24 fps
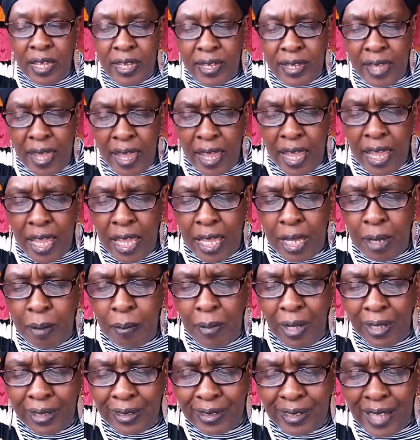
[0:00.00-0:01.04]
He
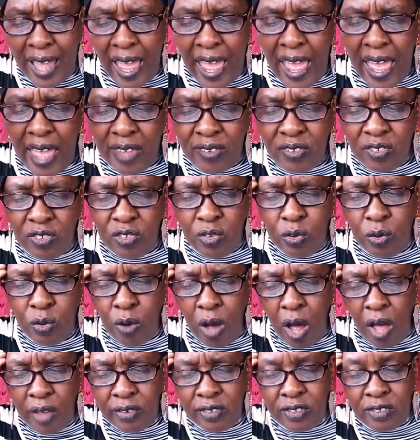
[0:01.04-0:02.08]
came last to
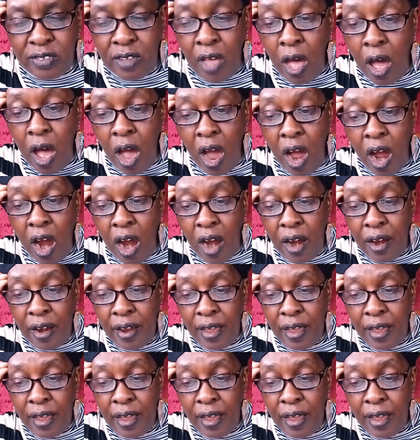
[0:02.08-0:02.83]
AUSAR